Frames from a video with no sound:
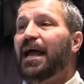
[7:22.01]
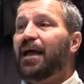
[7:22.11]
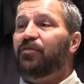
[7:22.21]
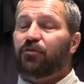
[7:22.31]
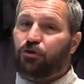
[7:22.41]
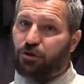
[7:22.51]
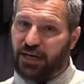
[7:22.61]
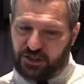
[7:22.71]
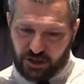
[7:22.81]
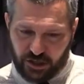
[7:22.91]
And
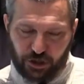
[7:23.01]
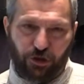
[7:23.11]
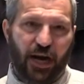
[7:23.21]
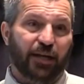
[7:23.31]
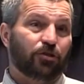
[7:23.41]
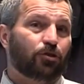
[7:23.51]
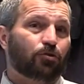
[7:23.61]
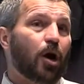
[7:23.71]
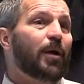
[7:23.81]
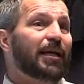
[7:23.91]
Christ is going to try to
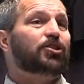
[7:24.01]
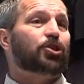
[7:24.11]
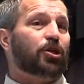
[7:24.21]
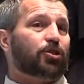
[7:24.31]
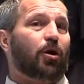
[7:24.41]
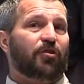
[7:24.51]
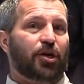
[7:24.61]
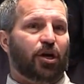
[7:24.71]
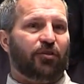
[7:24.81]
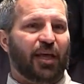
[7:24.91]
grow his church on
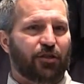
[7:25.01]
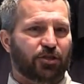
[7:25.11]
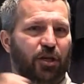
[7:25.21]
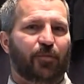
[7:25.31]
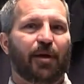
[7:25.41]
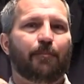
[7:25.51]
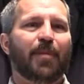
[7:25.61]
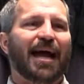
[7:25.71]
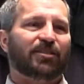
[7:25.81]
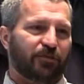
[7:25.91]
the earth, and there's going to be a
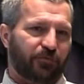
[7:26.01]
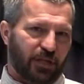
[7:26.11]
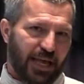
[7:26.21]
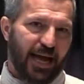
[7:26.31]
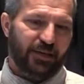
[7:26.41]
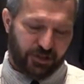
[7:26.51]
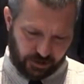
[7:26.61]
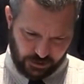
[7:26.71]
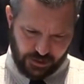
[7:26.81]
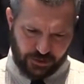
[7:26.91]
massive clash,
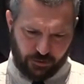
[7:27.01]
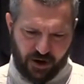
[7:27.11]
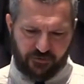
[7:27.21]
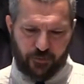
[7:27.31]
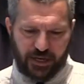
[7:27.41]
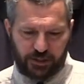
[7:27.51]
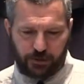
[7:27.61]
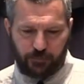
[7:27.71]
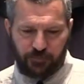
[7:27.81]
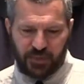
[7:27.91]
the Reformation.
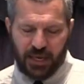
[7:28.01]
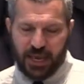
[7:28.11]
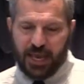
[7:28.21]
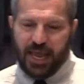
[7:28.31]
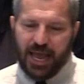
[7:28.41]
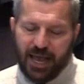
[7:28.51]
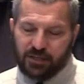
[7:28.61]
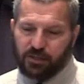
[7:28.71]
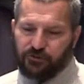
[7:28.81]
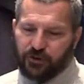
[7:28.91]

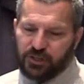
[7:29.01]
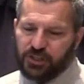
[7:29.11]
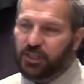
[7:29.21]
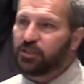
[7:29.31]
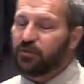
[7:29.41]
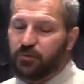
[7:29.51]
As the first seeds of the